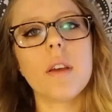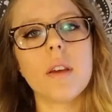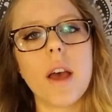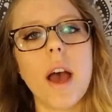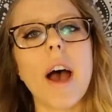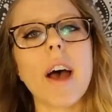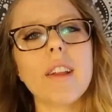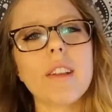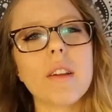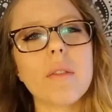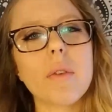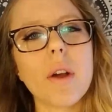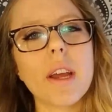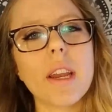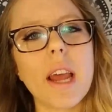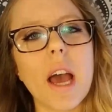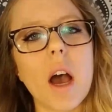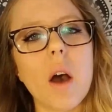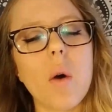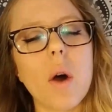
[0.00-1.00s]
As of right
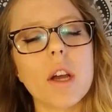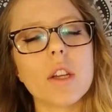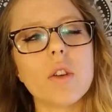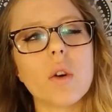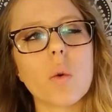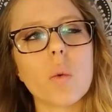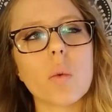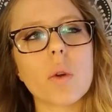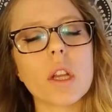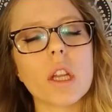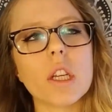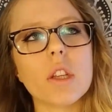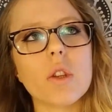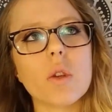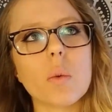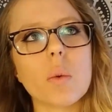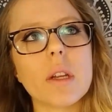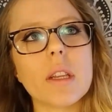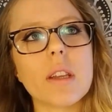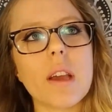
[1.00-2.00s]
now, I don't really do
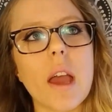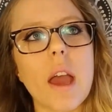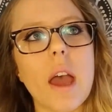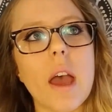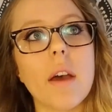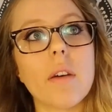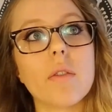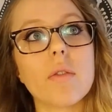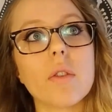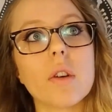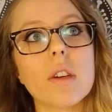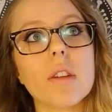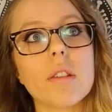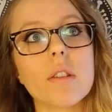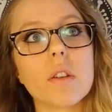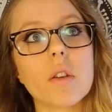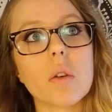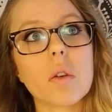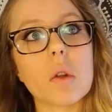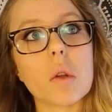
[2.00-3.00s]
it every
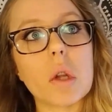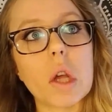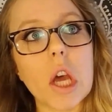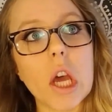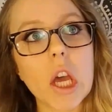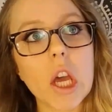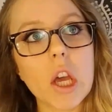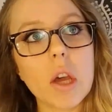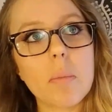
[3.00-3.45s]
single day,